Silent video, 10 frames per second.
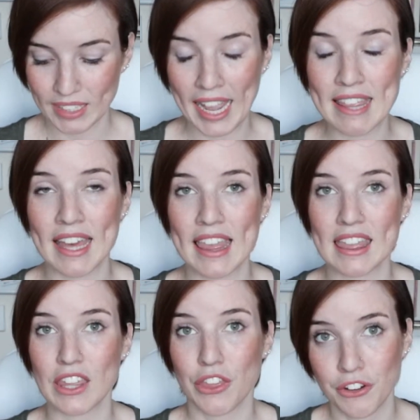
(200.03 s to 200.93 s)
And then
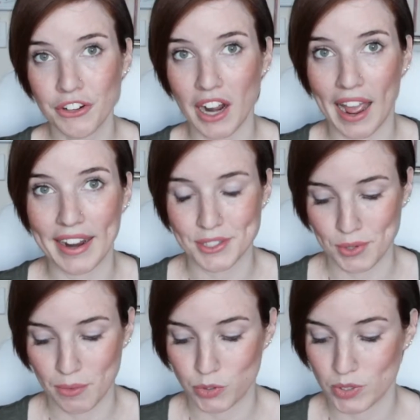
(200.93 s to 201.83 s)
the third highest
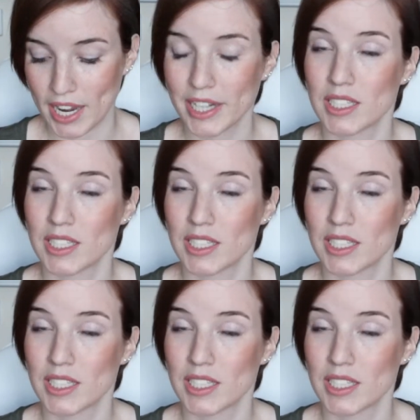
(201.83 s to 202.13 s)
one, which was kind